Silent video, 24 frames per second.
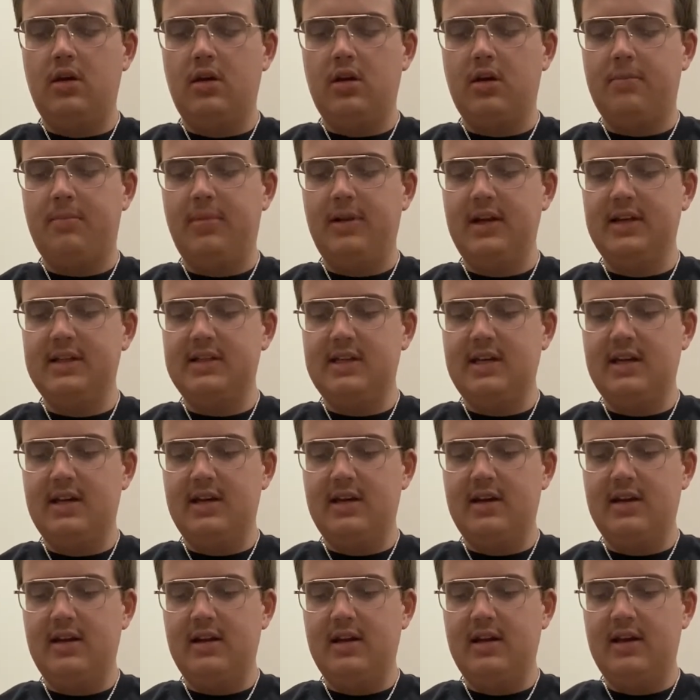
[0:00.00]
Place that
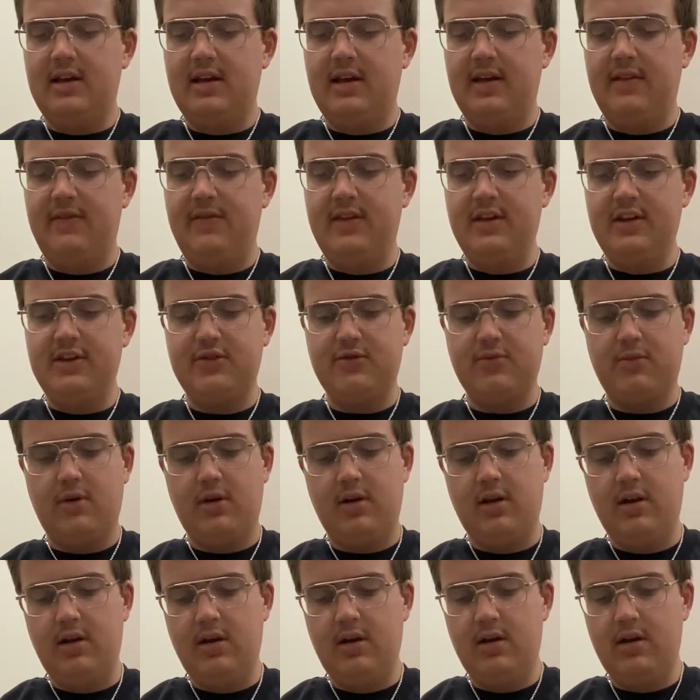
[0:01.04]
in, and this
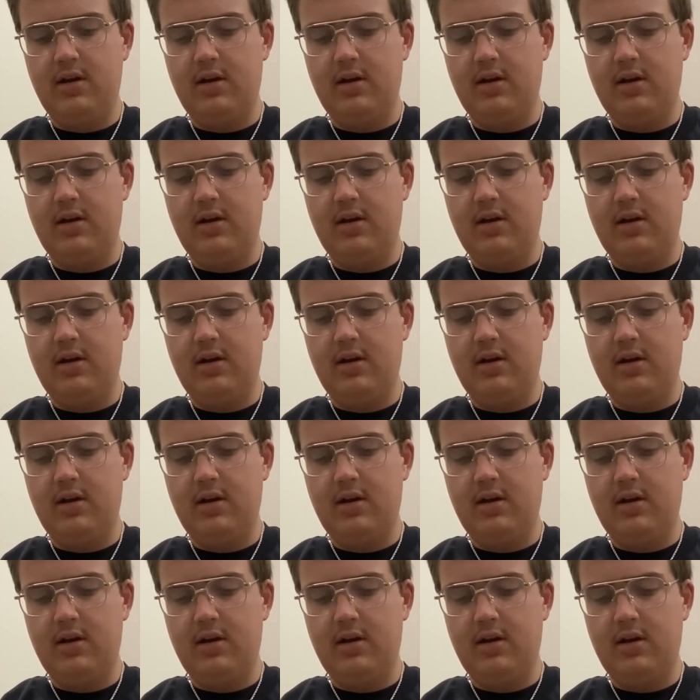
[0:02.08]
one,